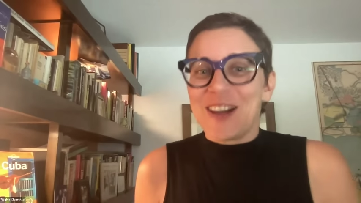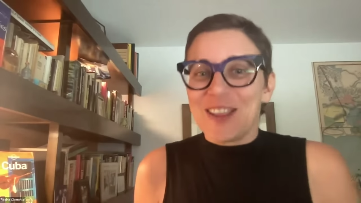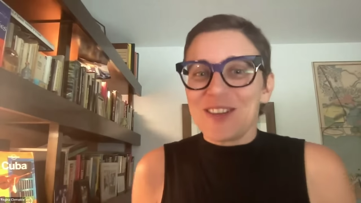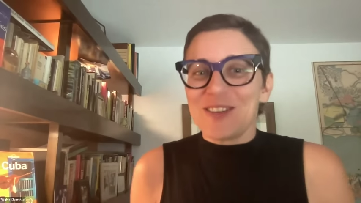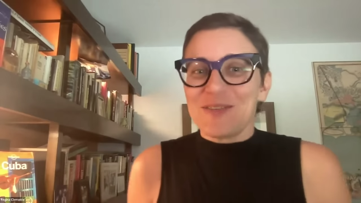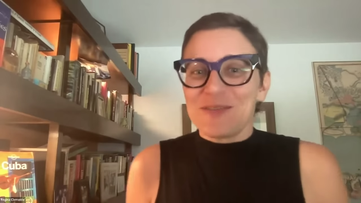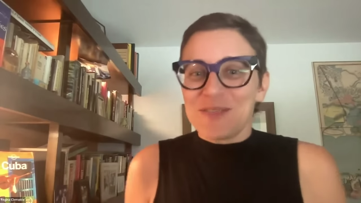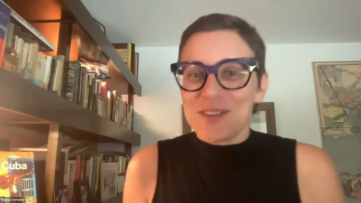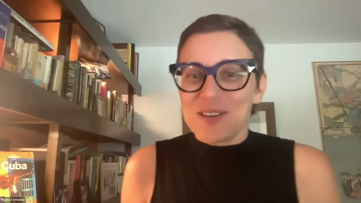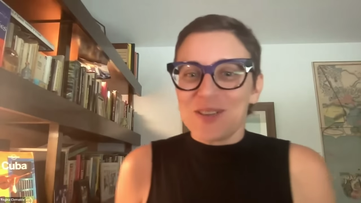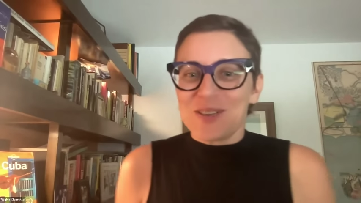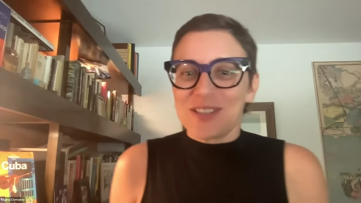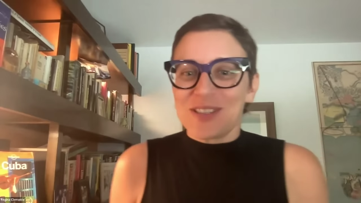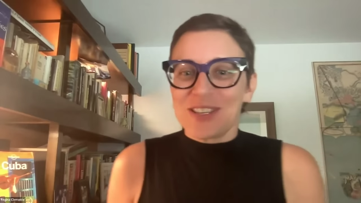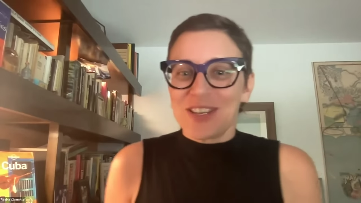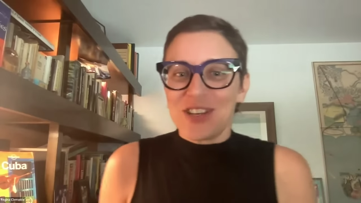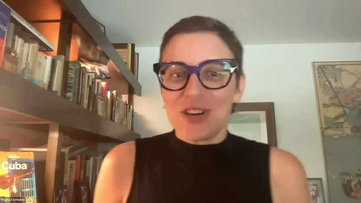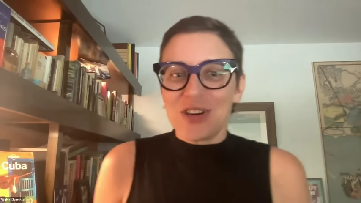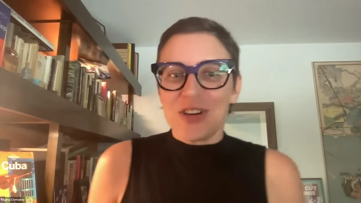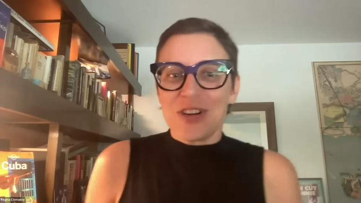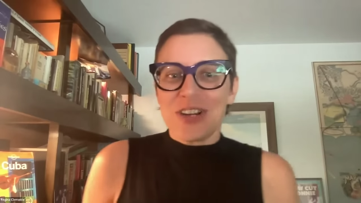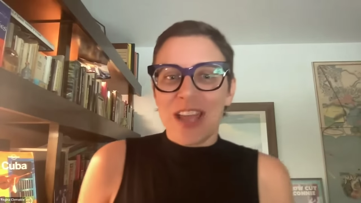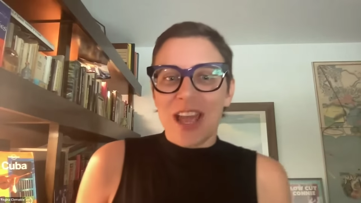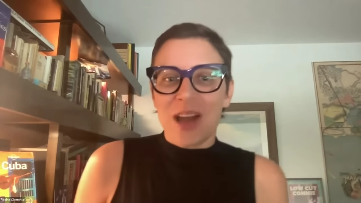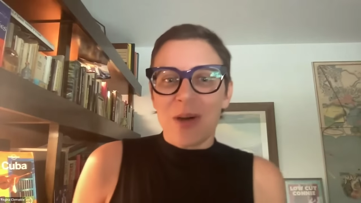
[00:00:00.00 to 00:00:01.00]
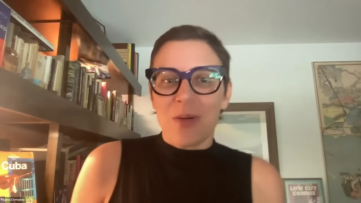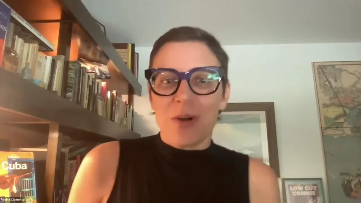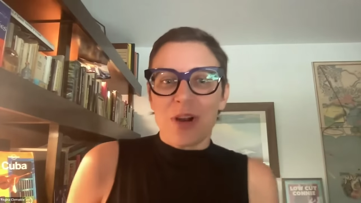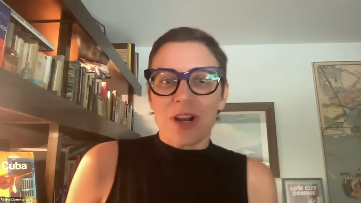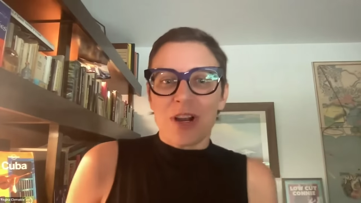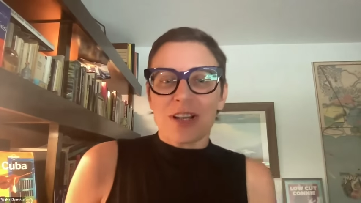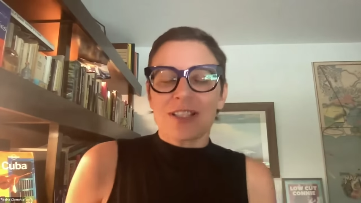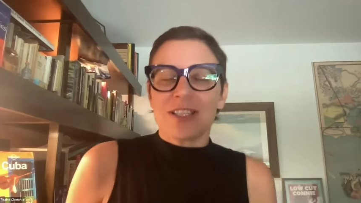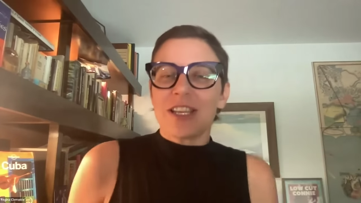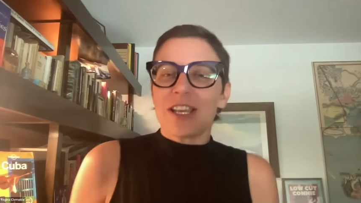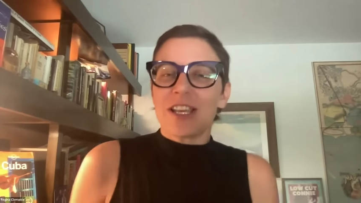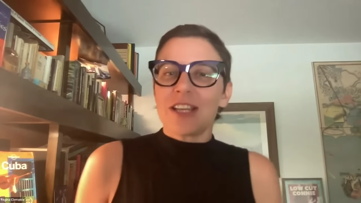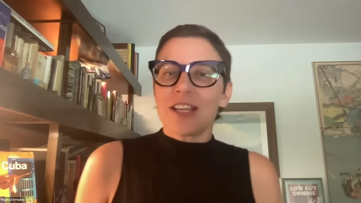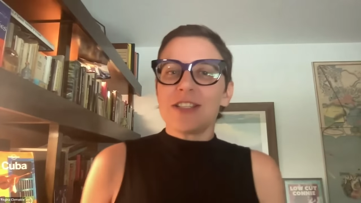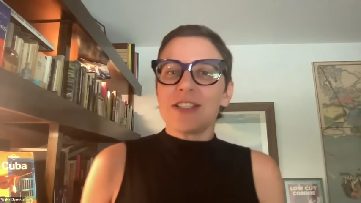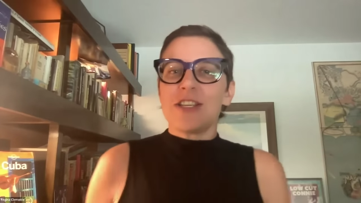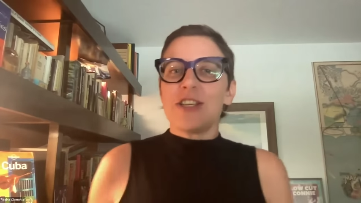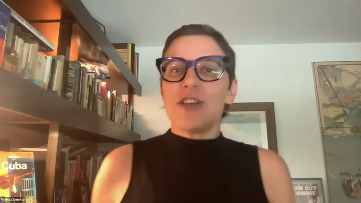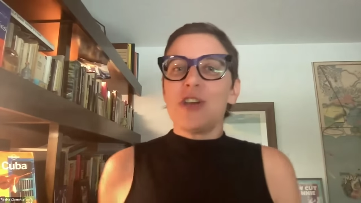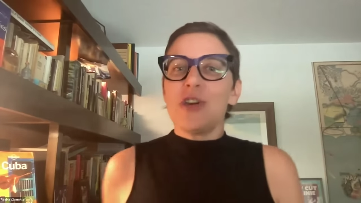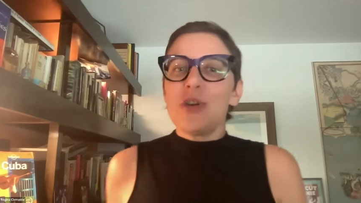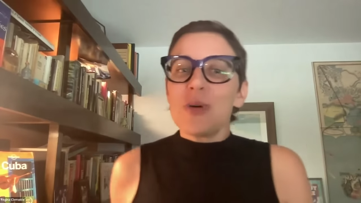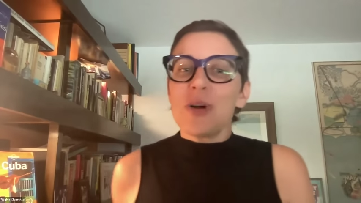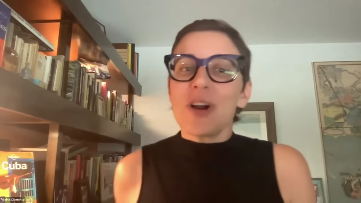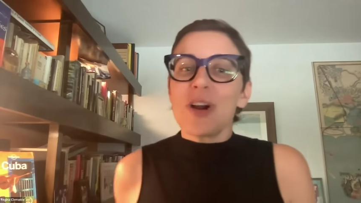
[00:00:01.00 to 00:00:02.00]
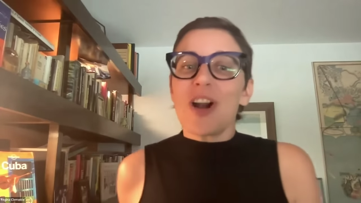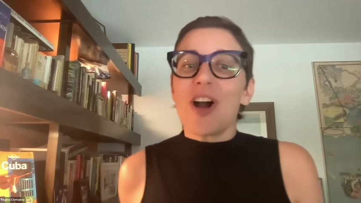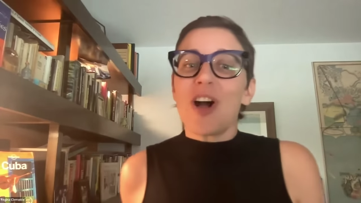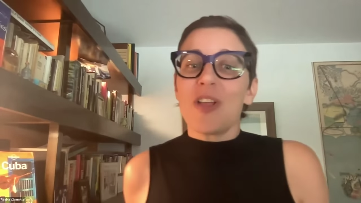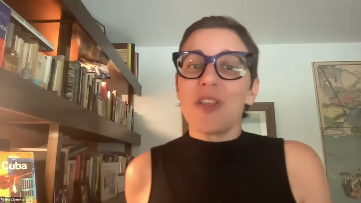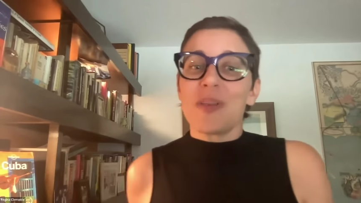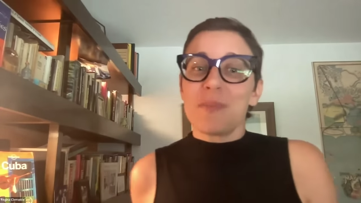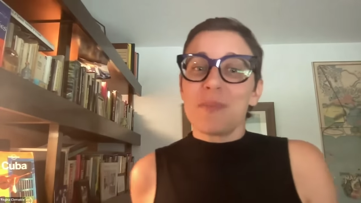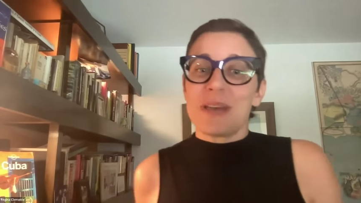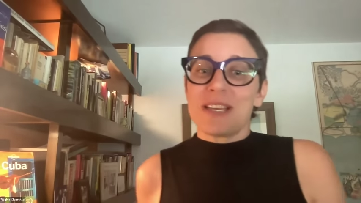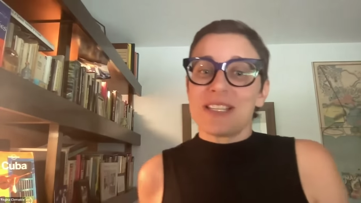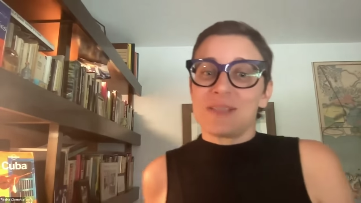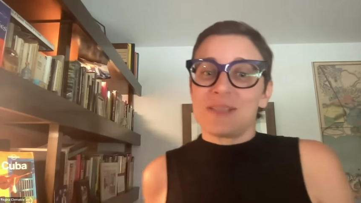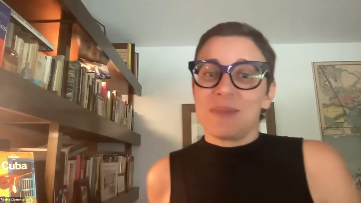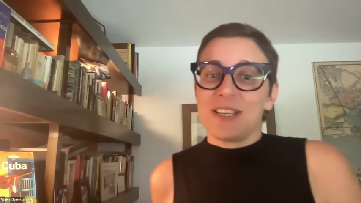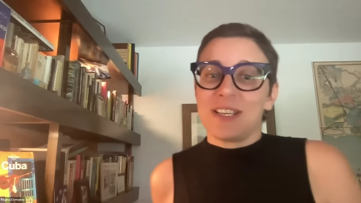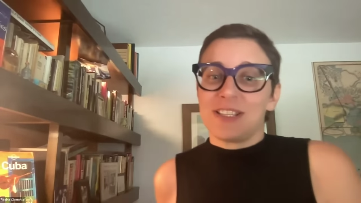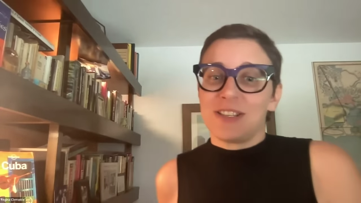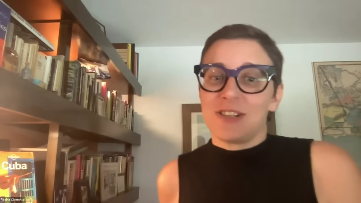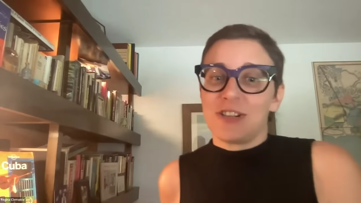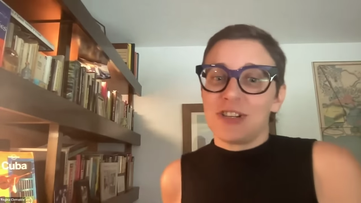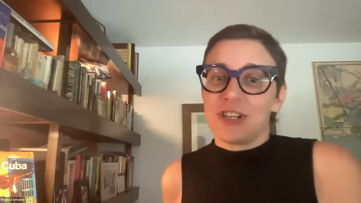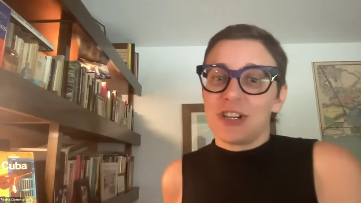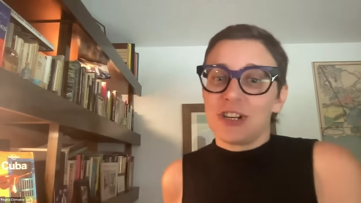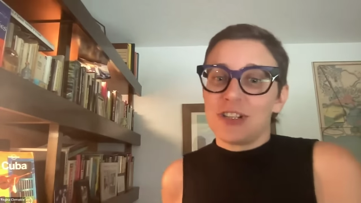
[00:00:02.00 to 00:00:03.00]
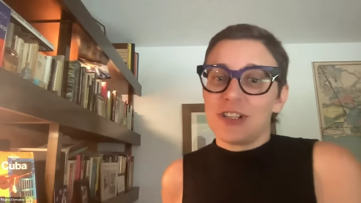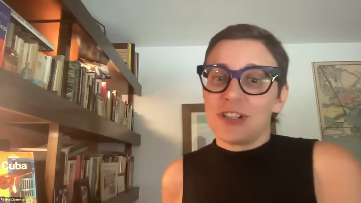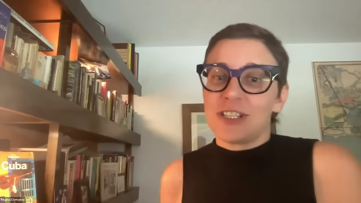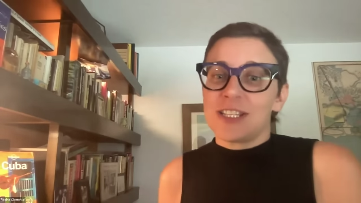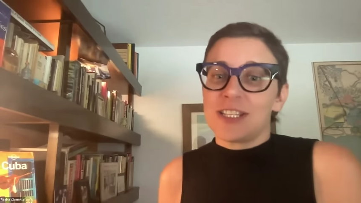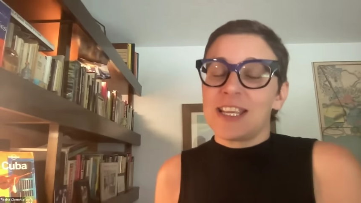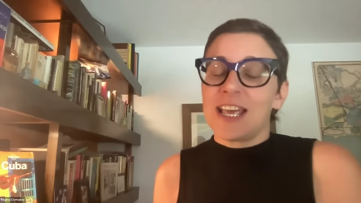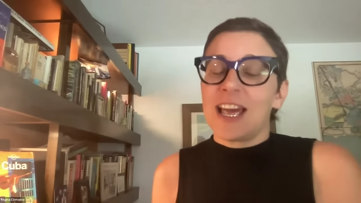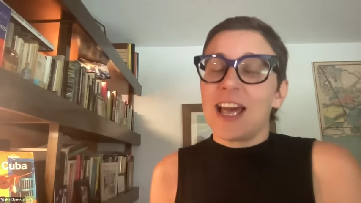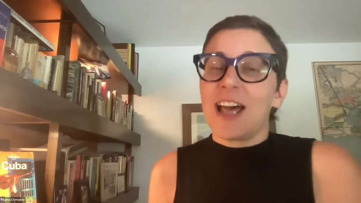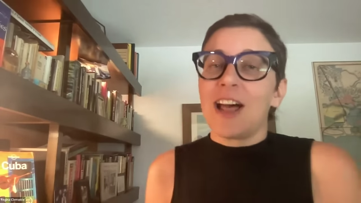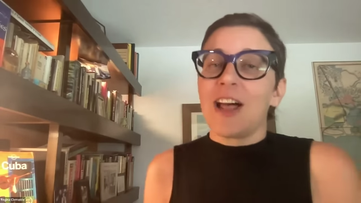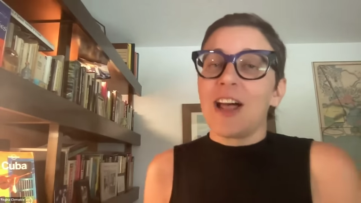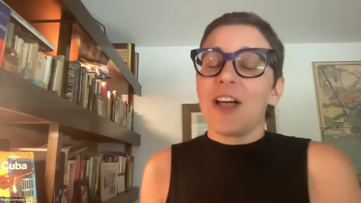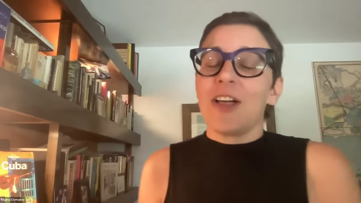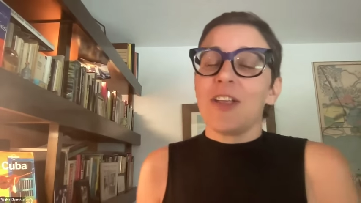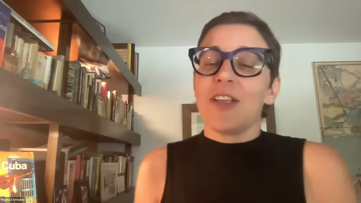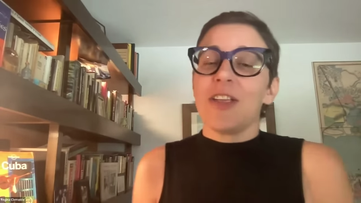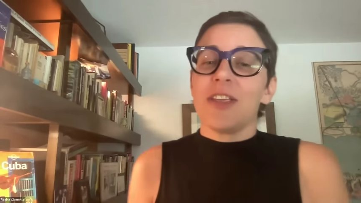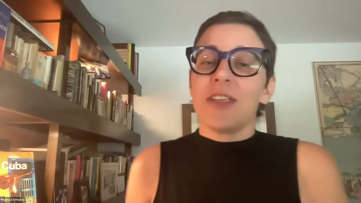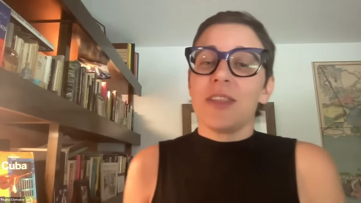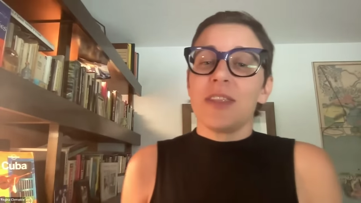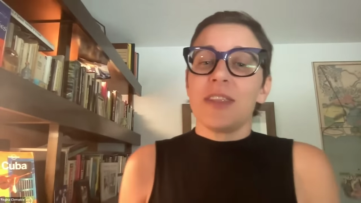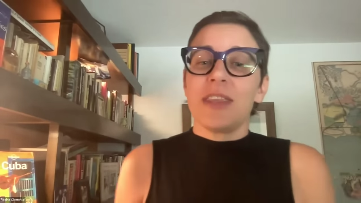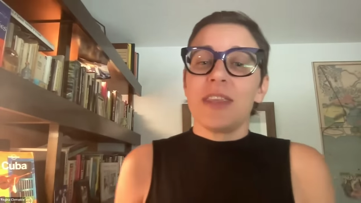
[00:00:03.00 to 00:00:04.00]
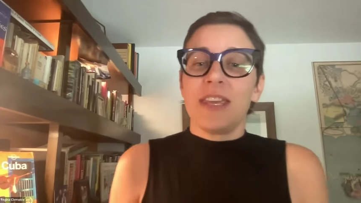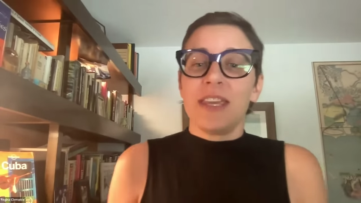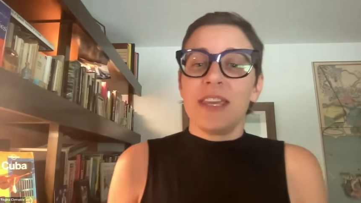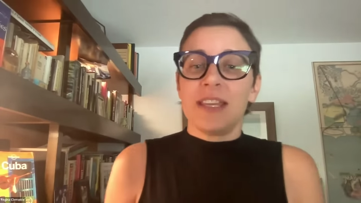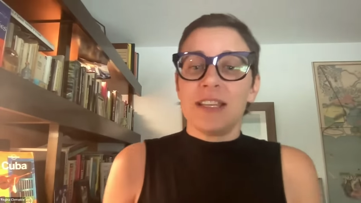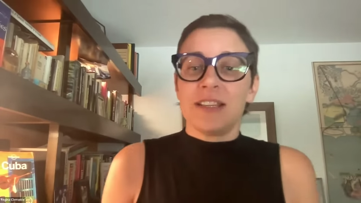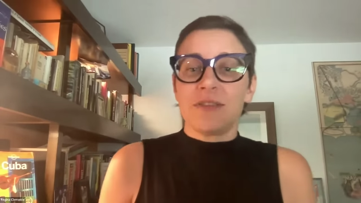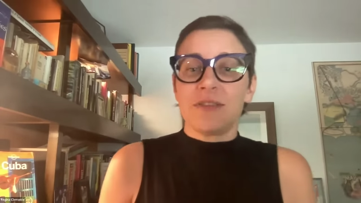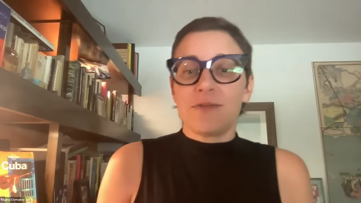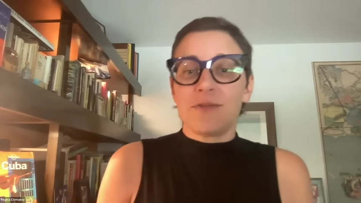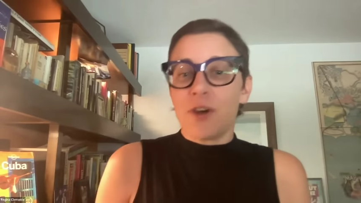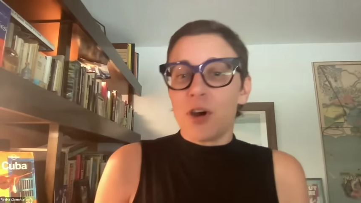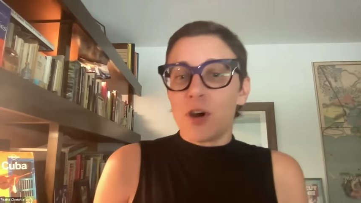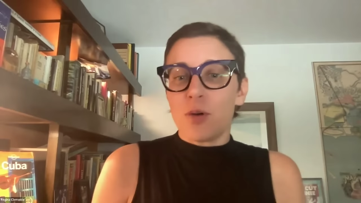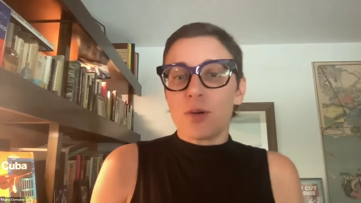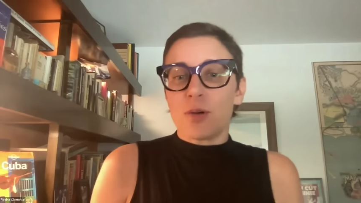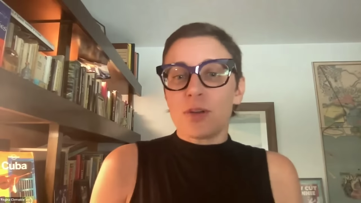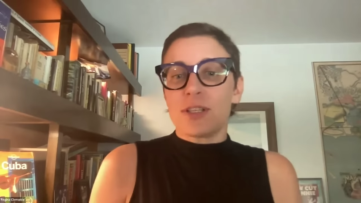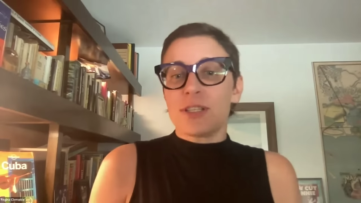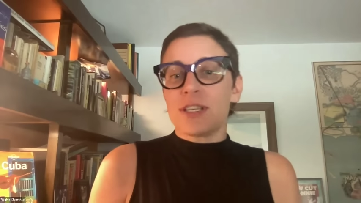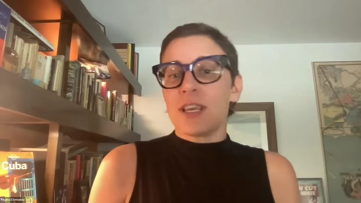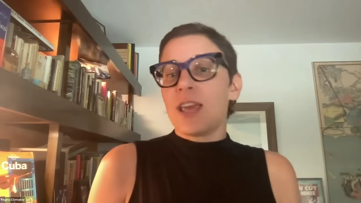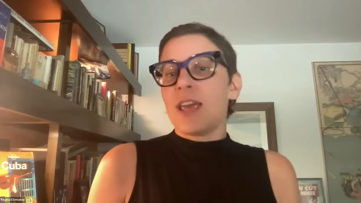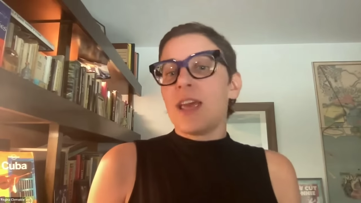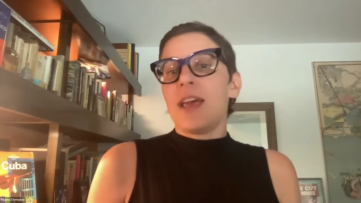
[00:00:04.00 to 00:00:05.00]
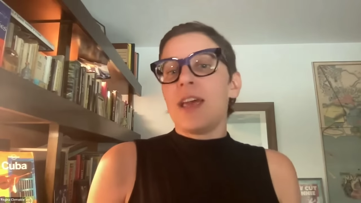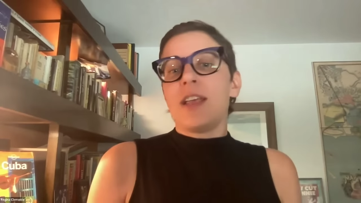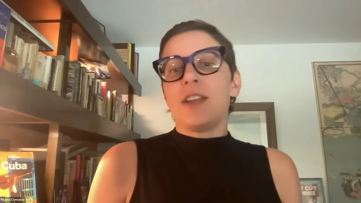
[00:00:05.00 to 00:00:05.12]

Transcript: other folks in your networks, because you are all the best messengers to tell these folks,